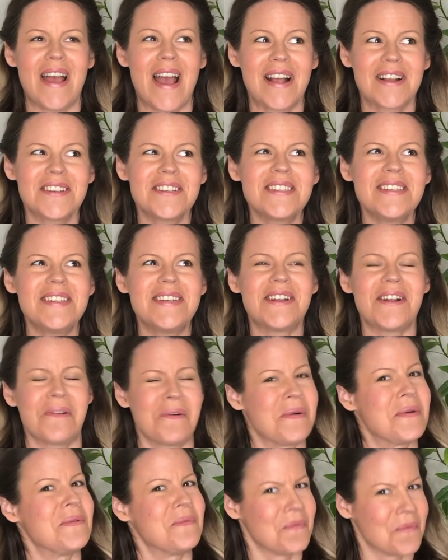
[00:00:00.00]
Actually, it all
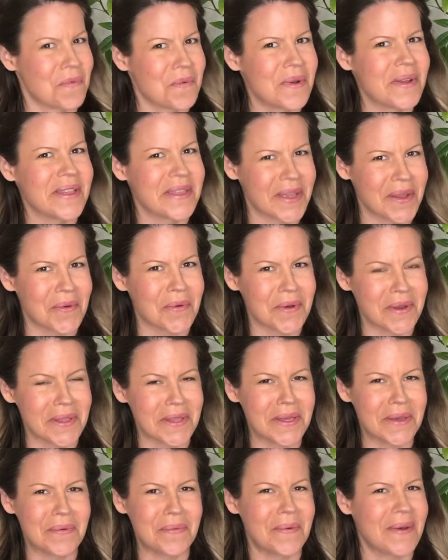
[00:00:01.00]
went really,
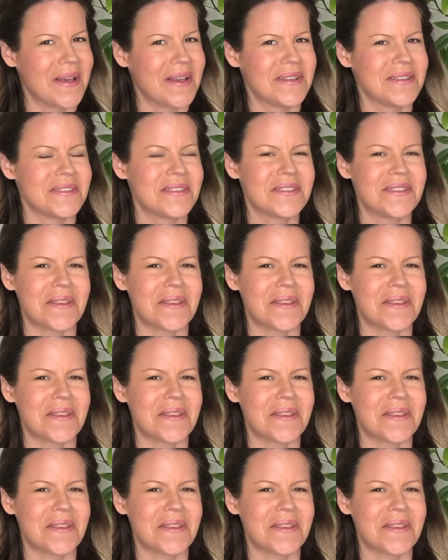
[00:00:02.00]
really well.